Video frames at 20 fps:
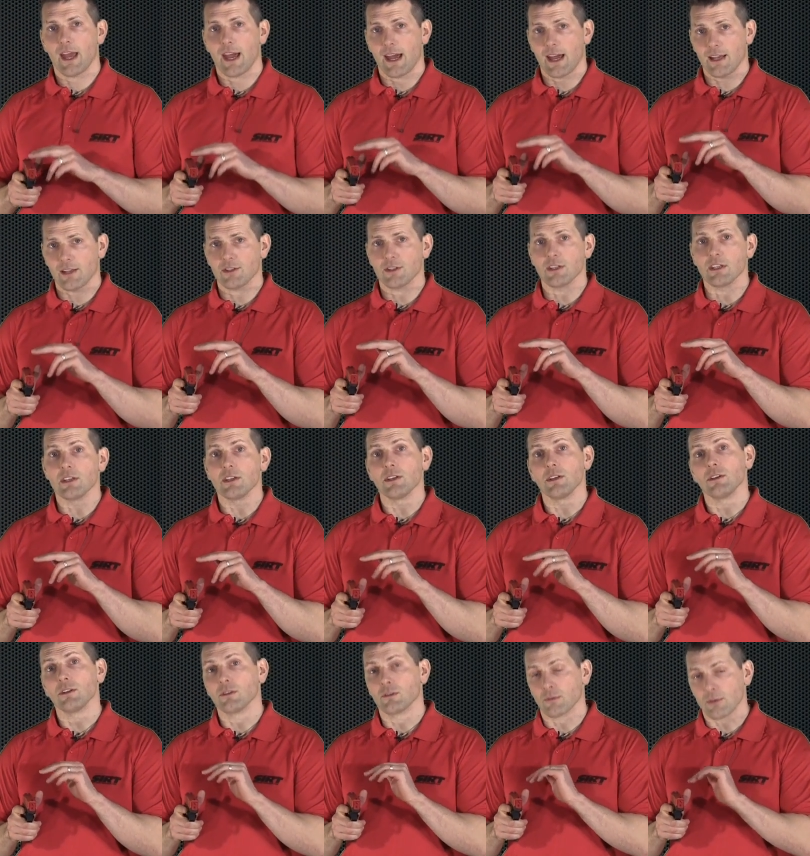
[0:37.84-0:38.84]
has
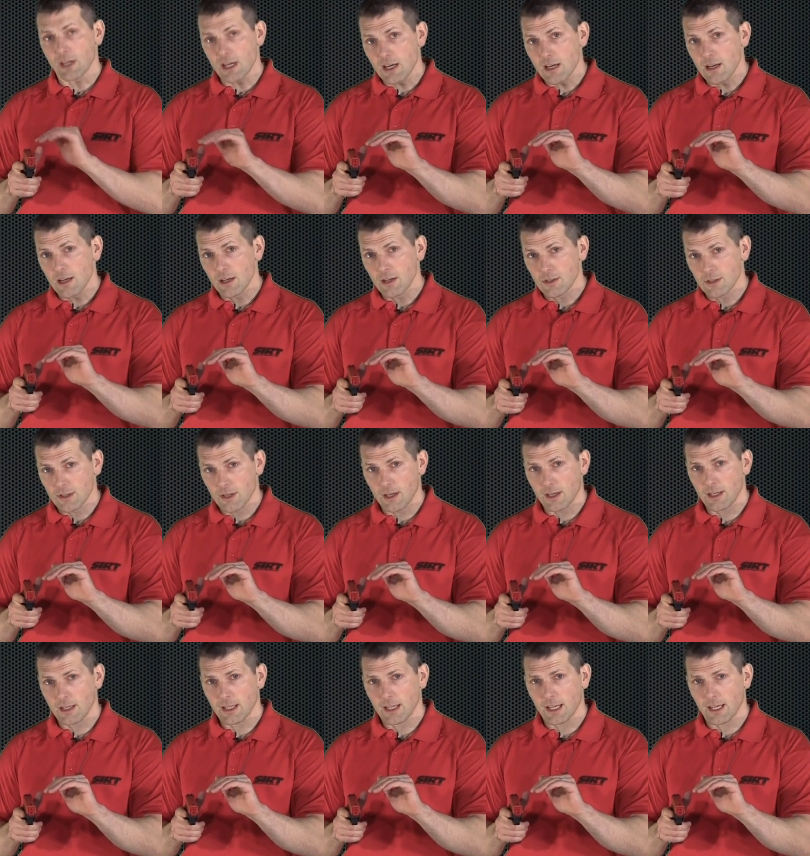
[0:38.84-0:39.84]
the green shot
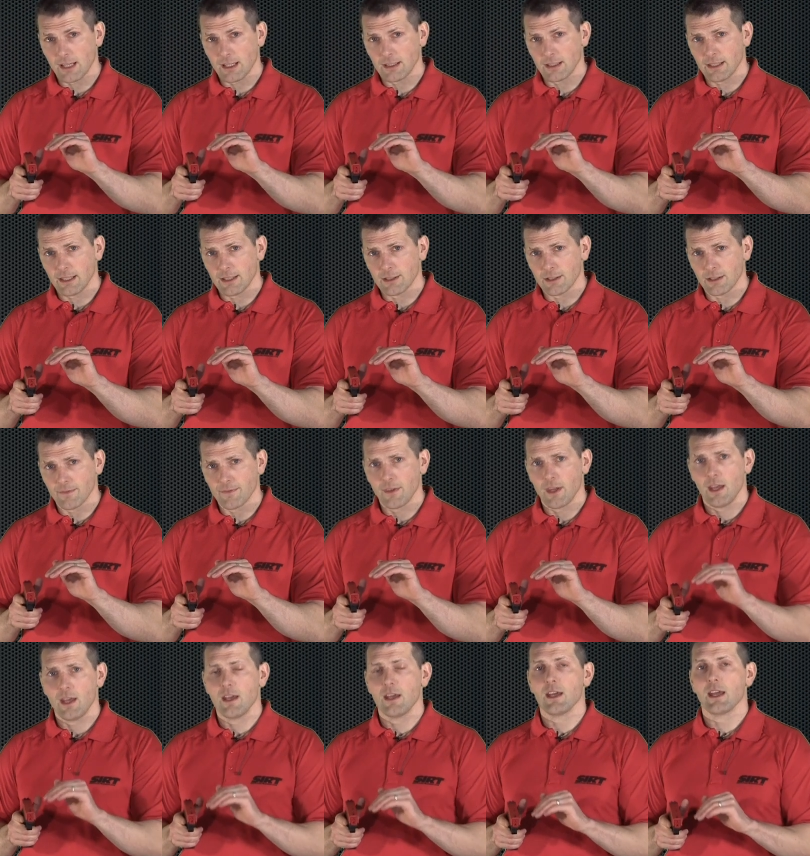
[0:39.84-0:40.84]
indicating laser,
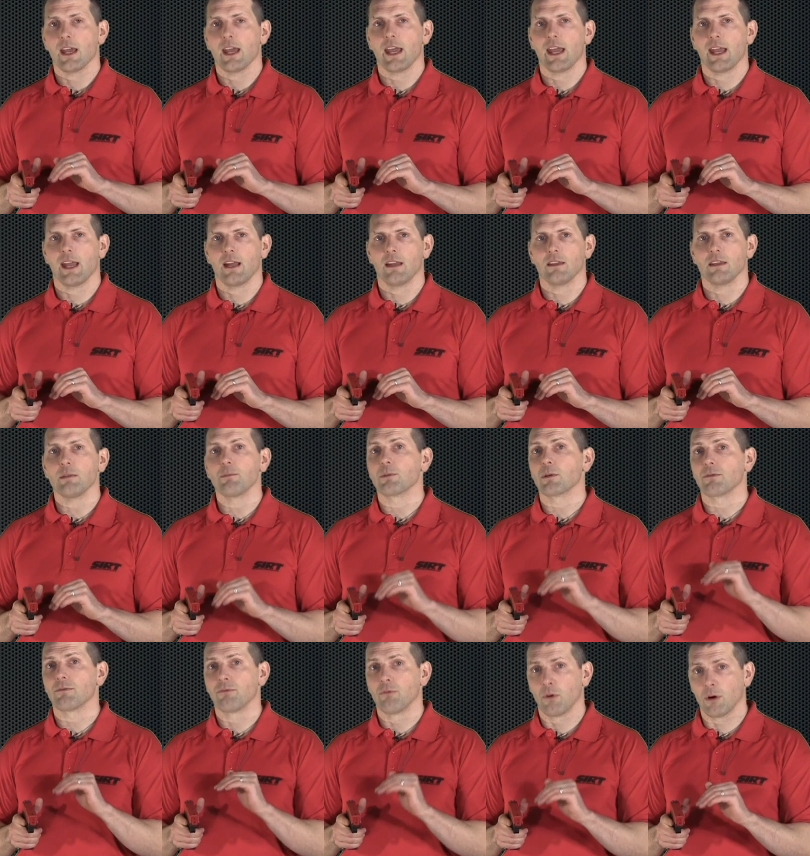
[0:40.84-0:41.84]
and the
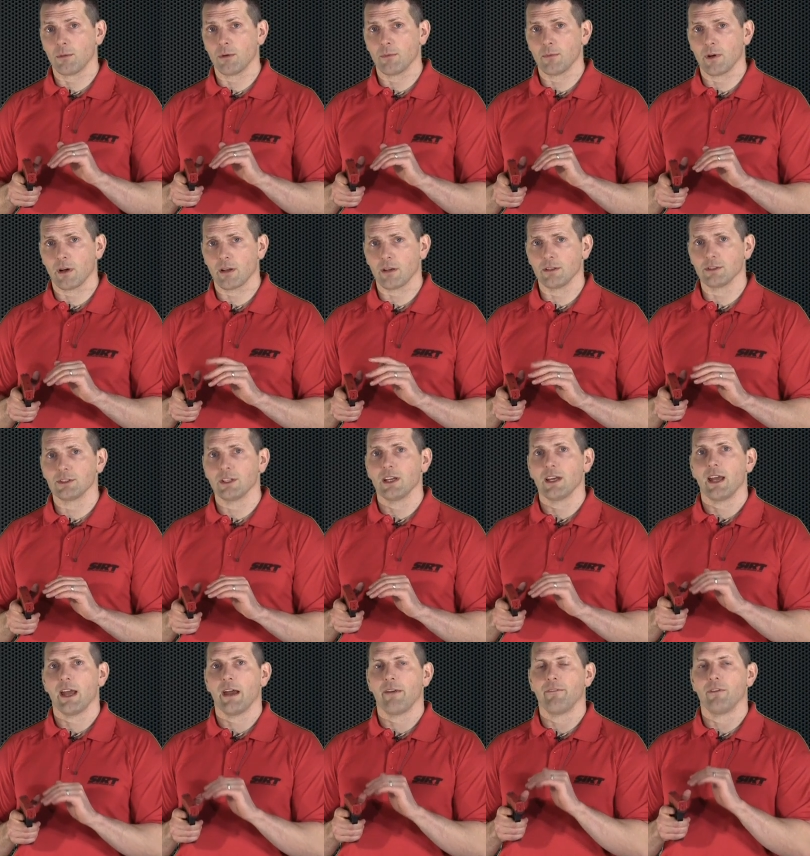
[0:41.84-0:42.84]
Performer models
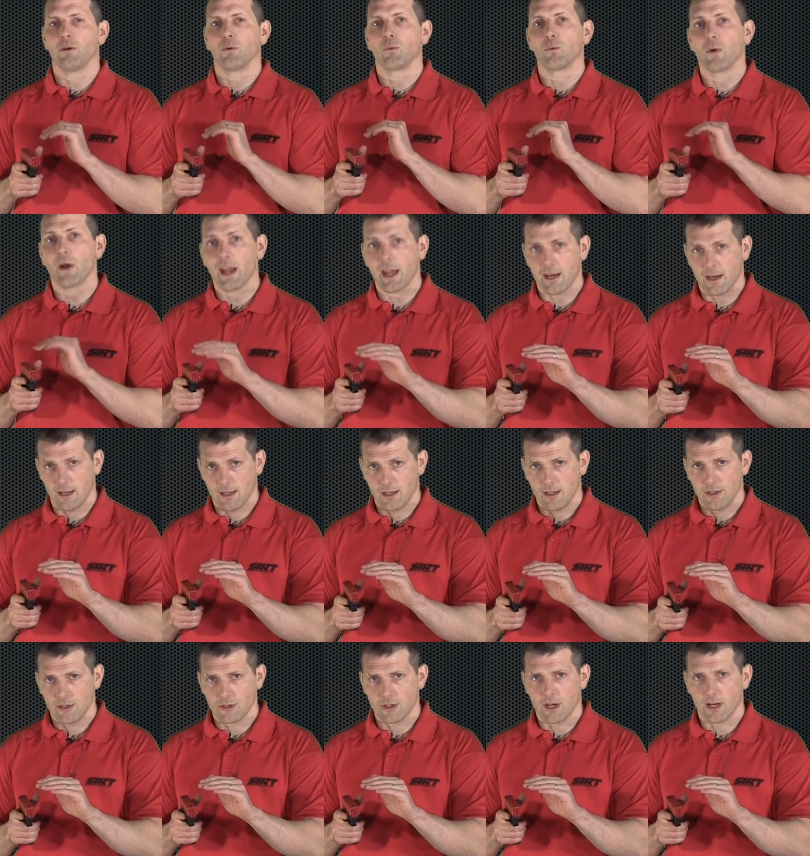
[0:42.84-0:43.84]
have the red
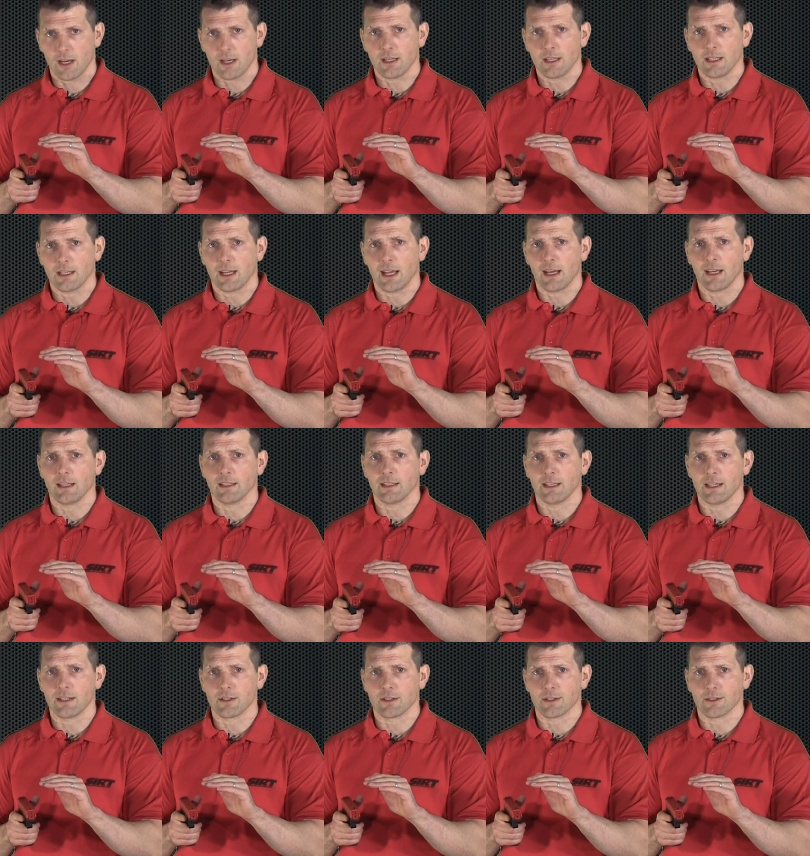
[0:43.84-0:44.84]
shot indicating
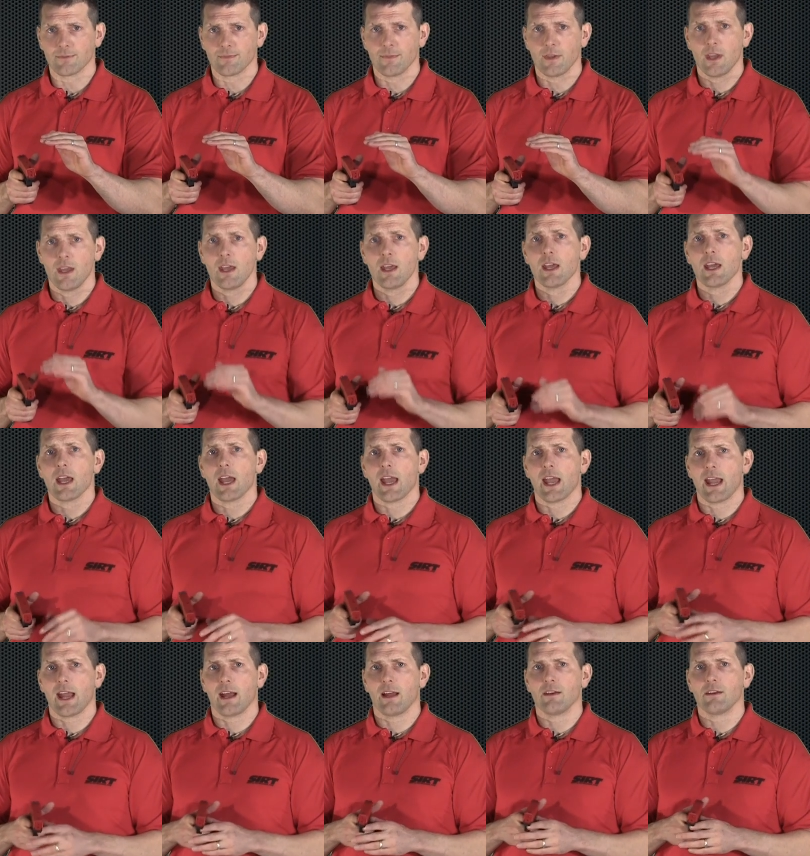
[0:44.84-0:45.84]
lasers.
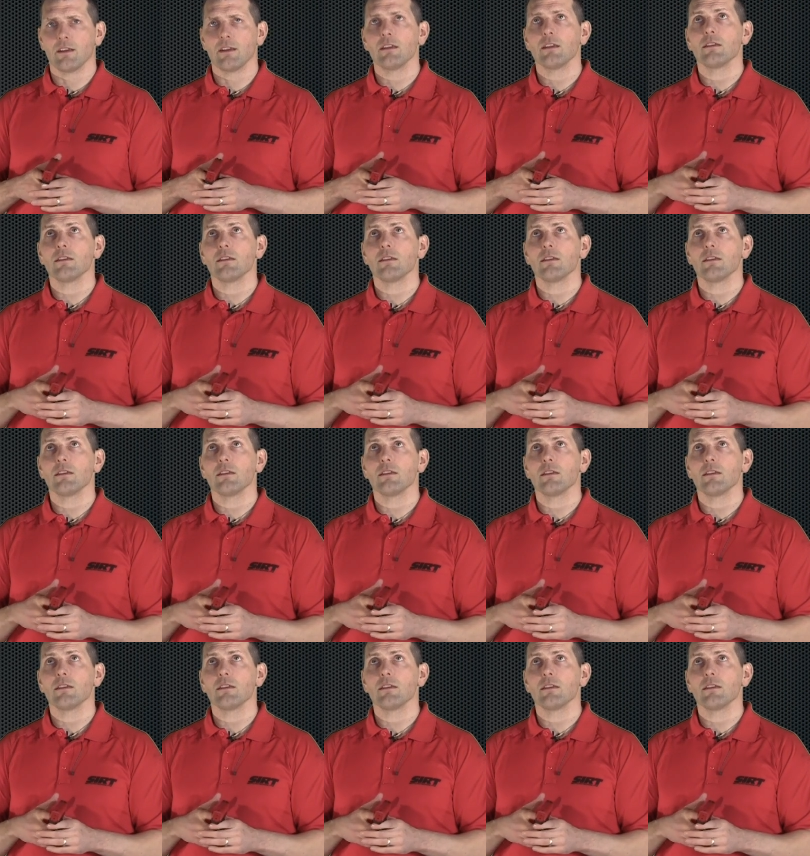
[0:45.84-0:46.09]
And